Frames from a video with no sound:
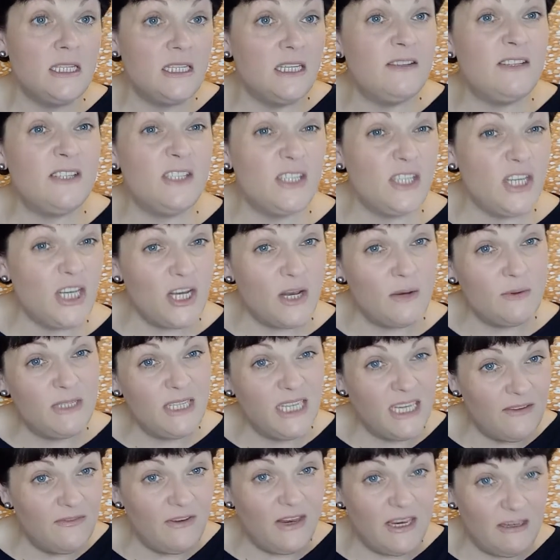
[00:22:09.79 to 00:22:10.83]
to, you know,
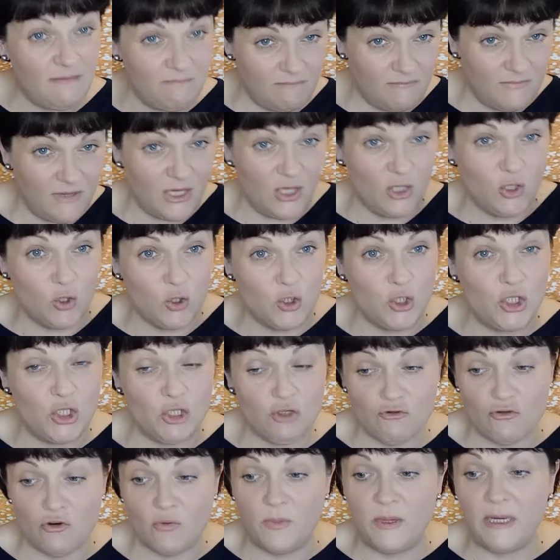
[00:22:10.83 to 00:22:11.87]
to give it a good
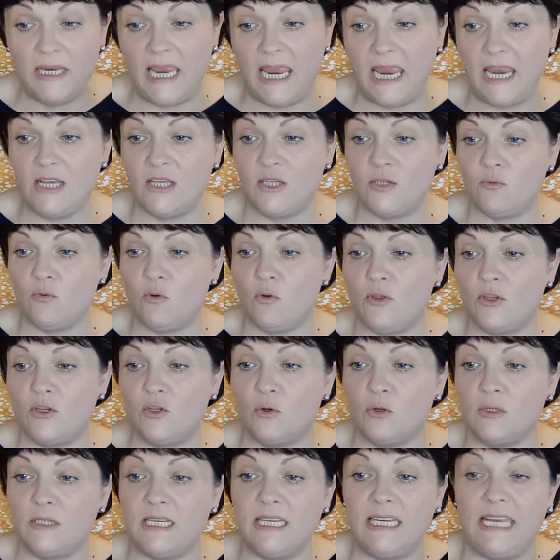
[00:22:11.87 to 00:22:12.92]
scrub and get into all the
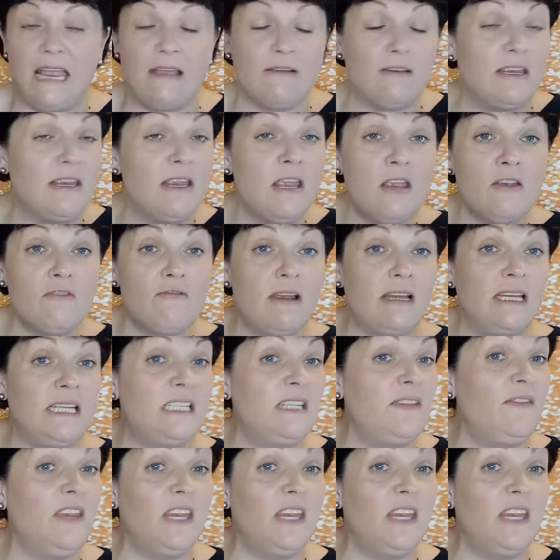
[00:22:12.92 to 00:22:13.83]
nooks and crannies.